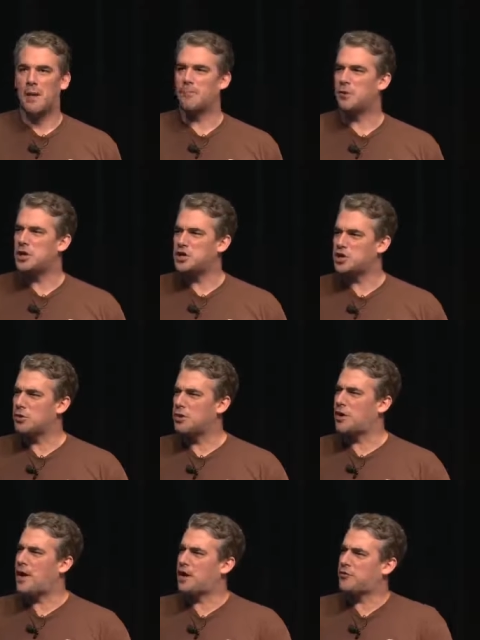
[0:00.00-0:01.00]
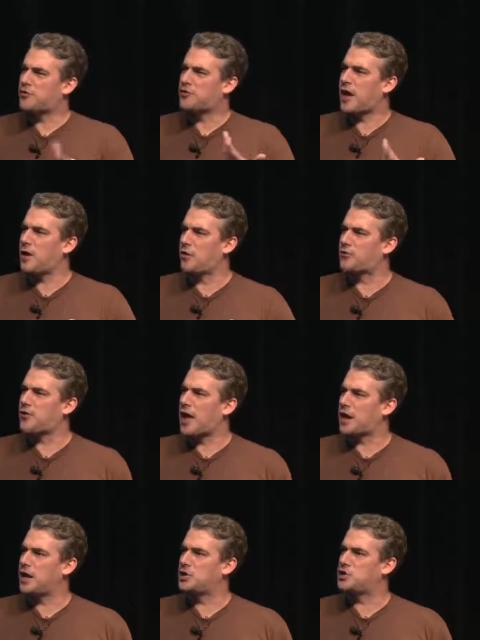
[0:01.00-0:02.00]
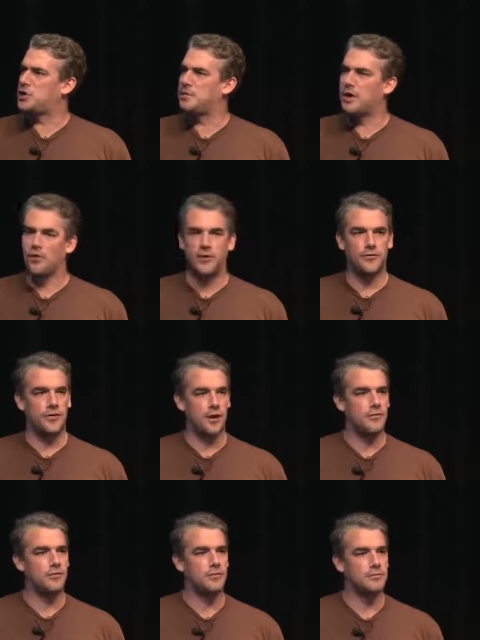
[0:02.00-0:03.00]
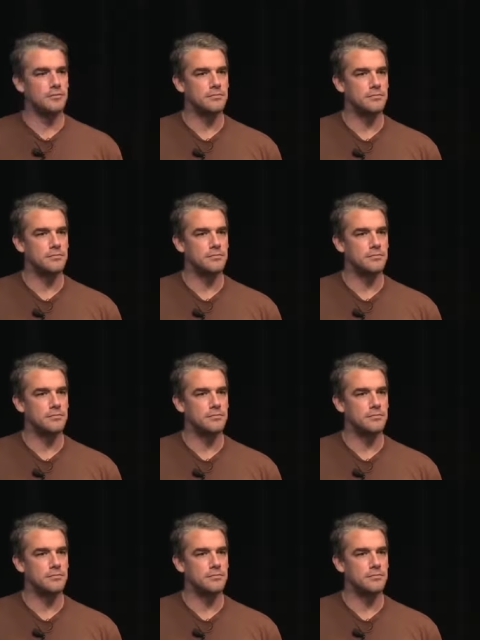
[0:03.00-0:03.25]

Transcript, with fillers: I'm pretty sure we know how to scale static HTML these days.